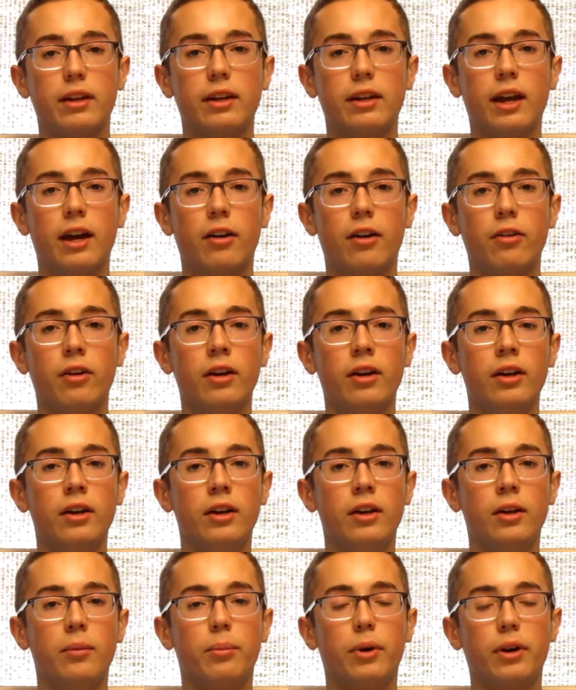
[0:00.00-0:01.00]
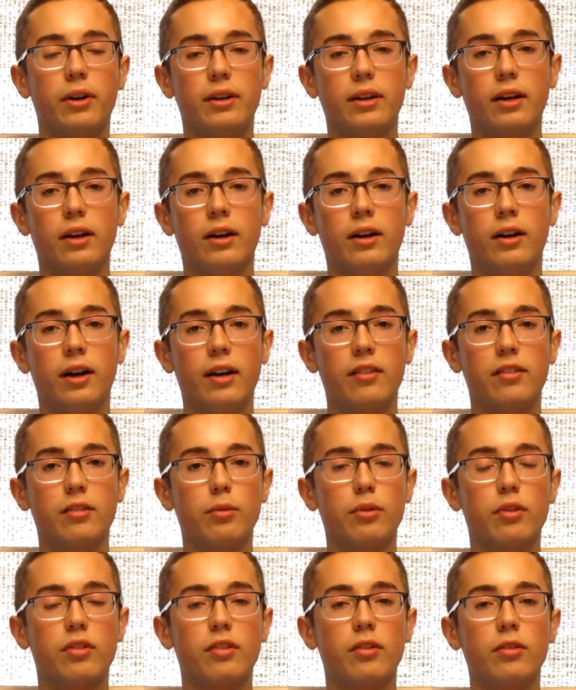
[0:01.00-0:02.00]
about that now. But uh,
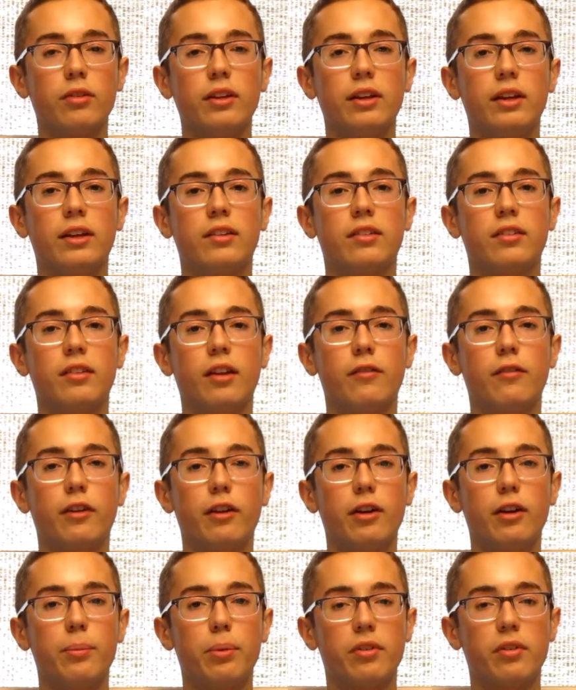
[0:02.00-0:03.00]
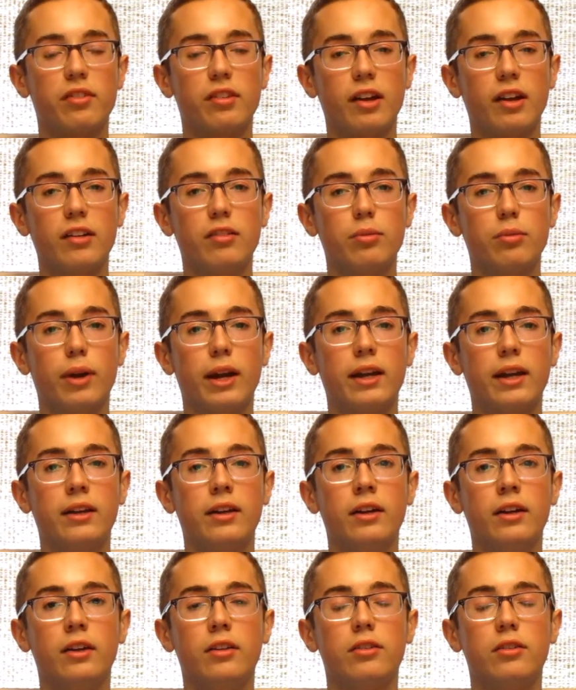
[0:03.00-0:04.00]
as a result, it's a very precise
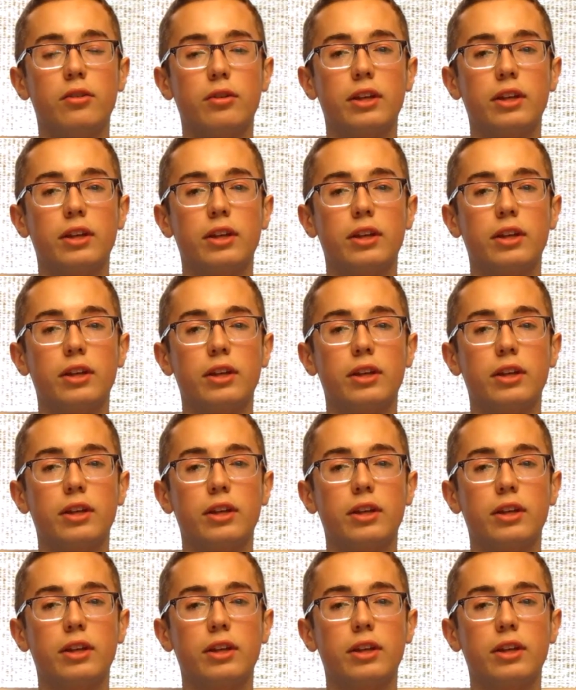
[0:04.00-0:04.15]
way